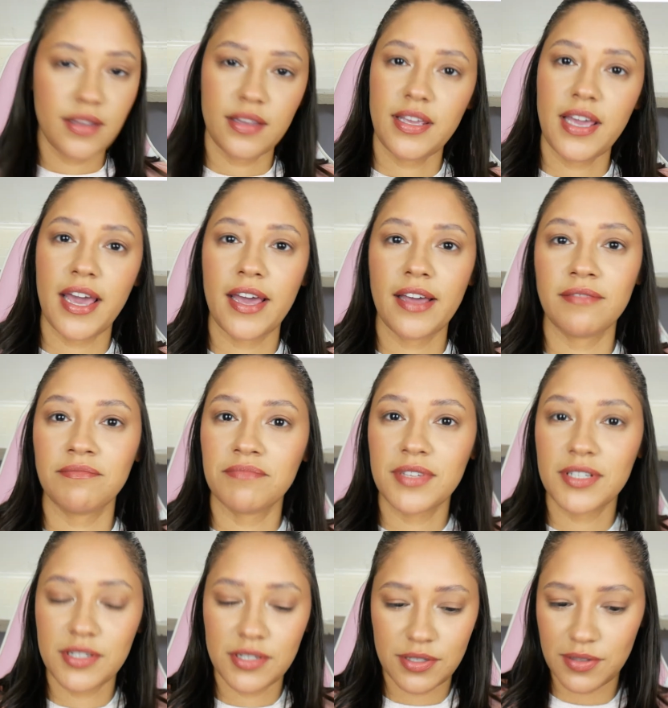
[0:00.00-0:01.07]
yeah,
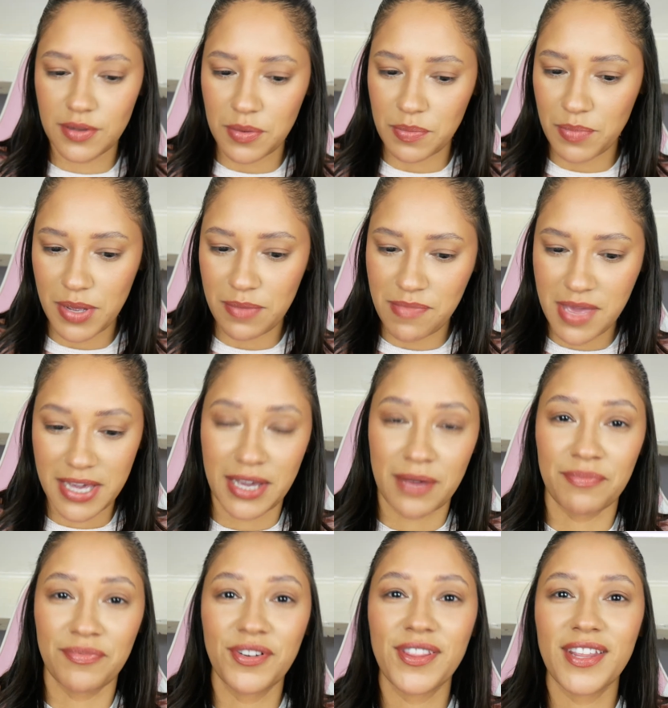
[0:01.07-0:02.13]
this is my makeup
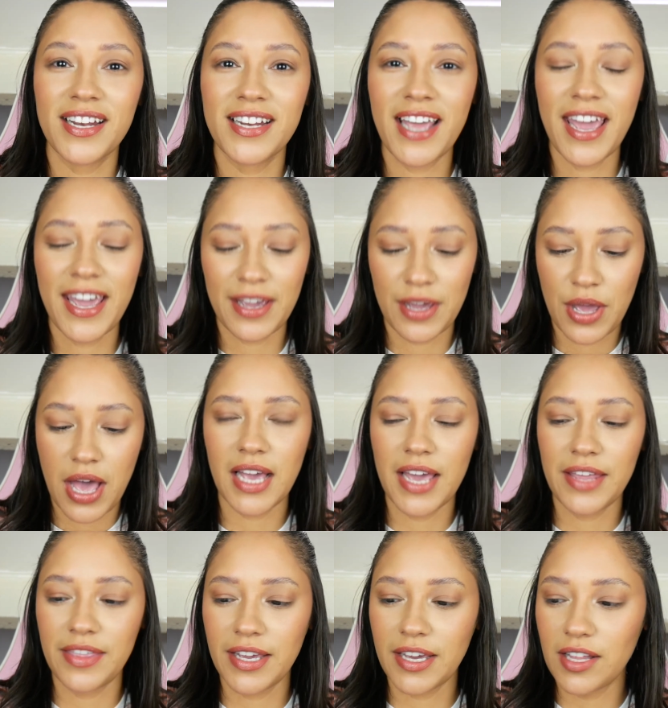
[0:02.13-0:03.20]
for the day. I
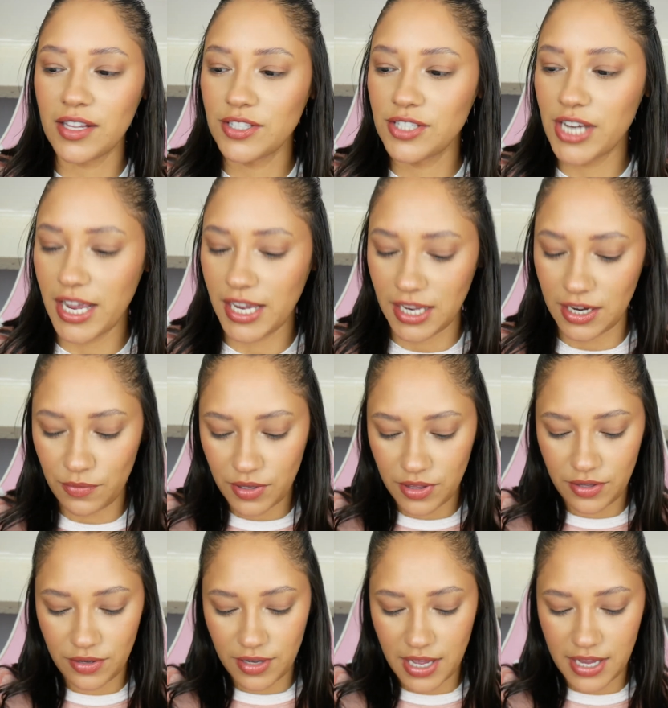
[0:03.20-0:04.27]
think I'll check in with
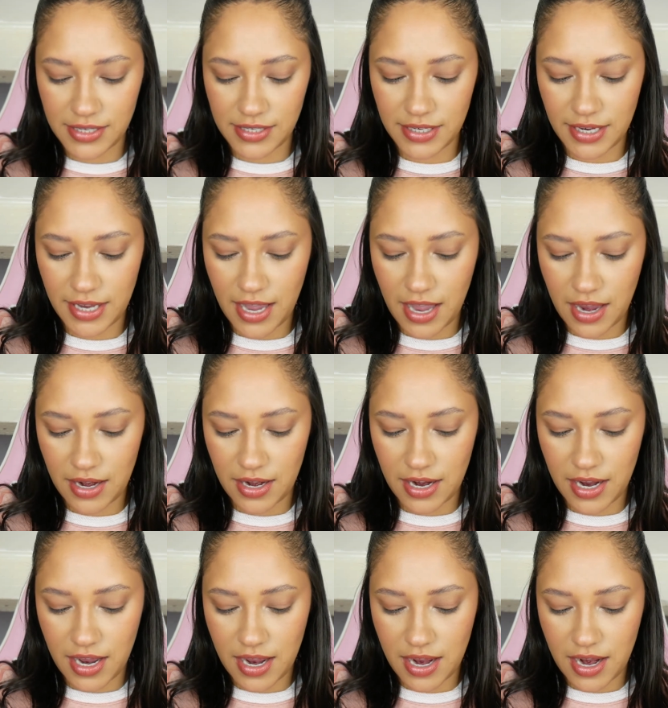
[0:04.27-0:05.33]
you guys again
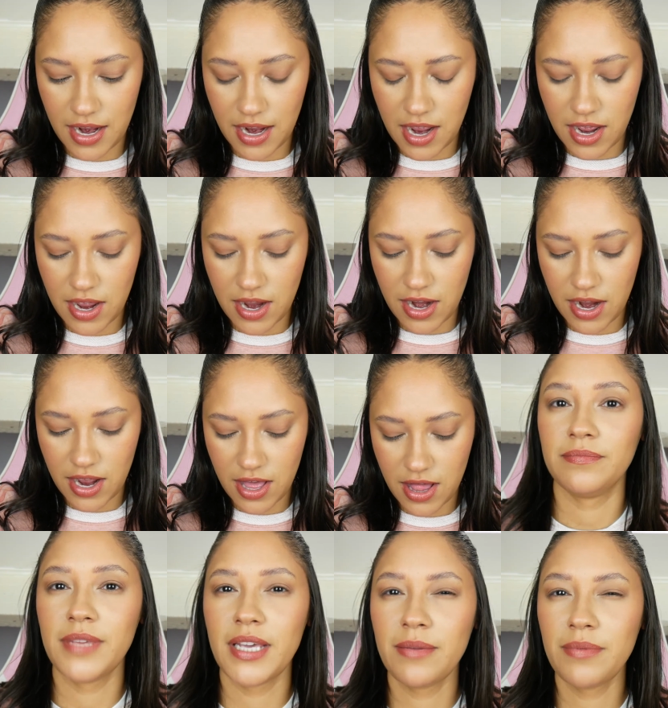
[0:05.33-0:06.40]
in
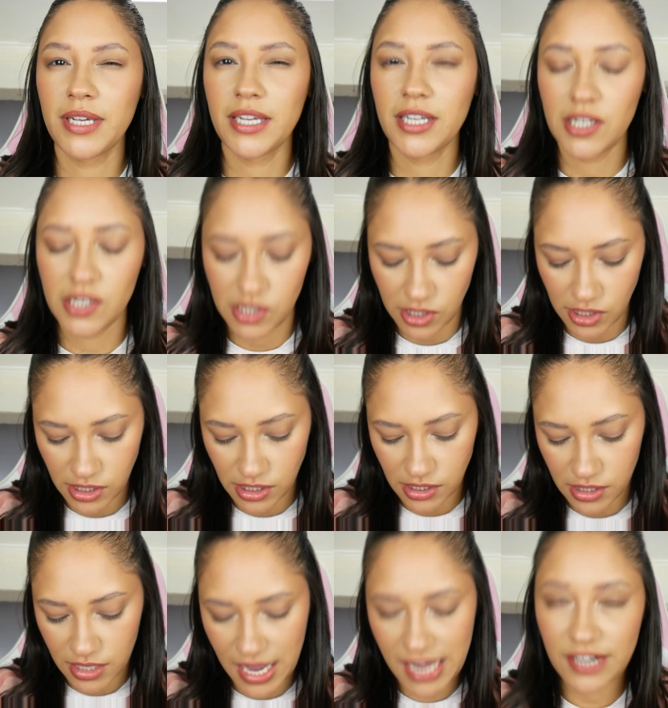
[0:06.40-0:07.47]
maybe
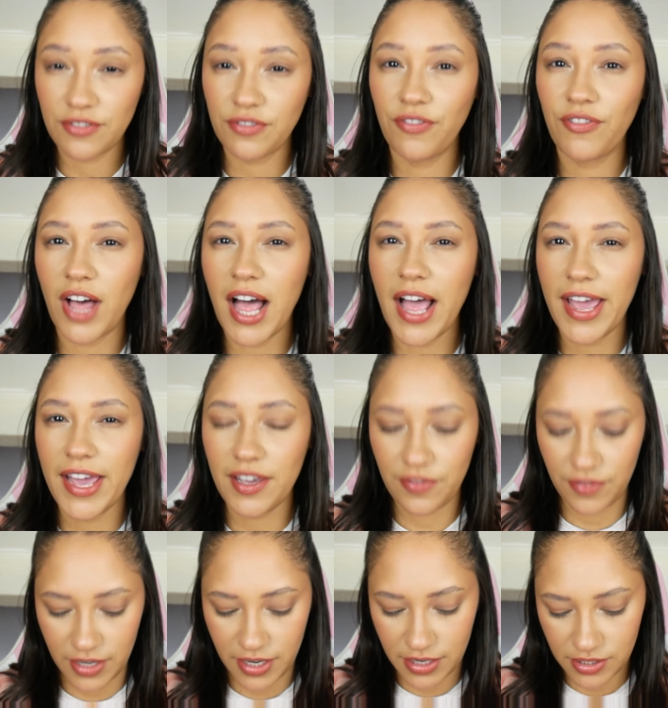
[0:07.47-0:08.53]
at 5.
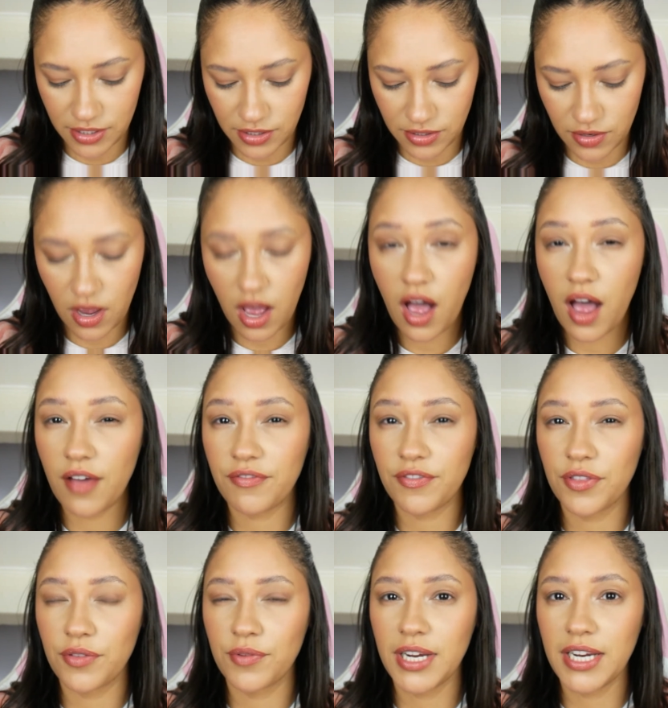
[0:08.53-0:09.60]
It is
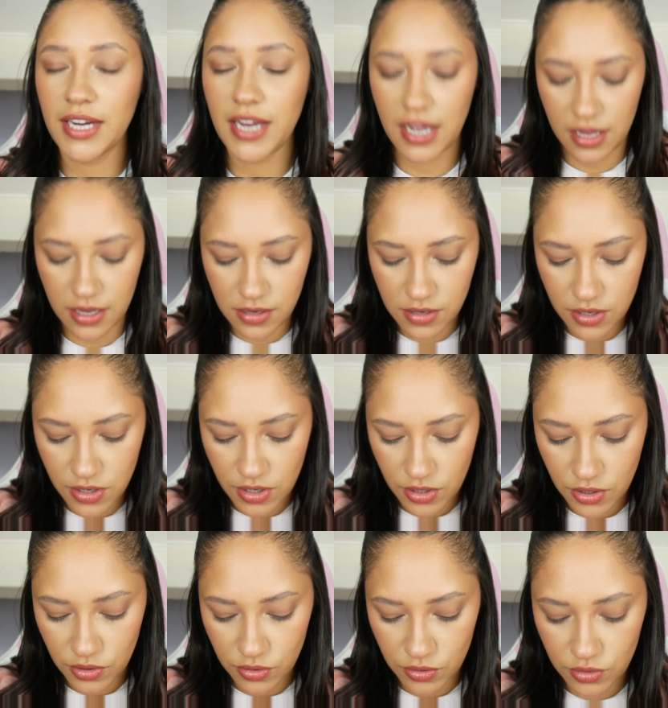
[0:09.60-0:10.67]
3:30 now,
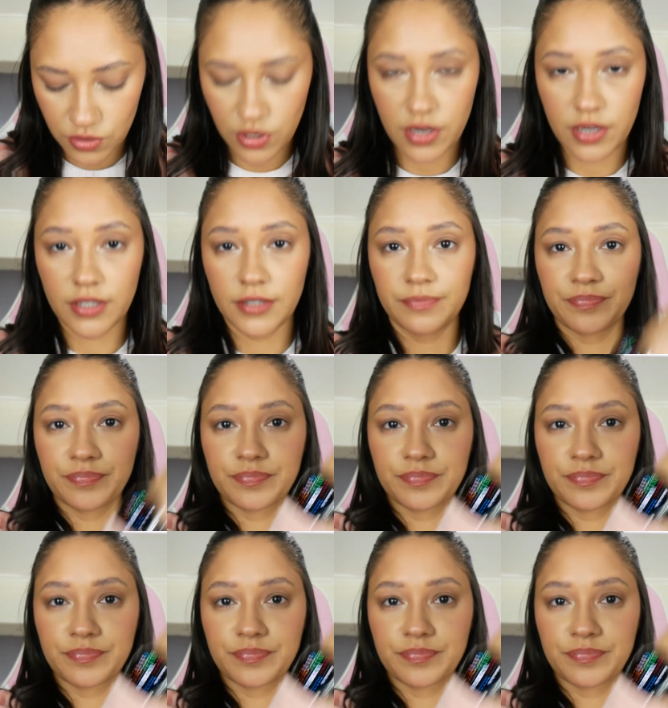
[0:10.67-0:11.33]
so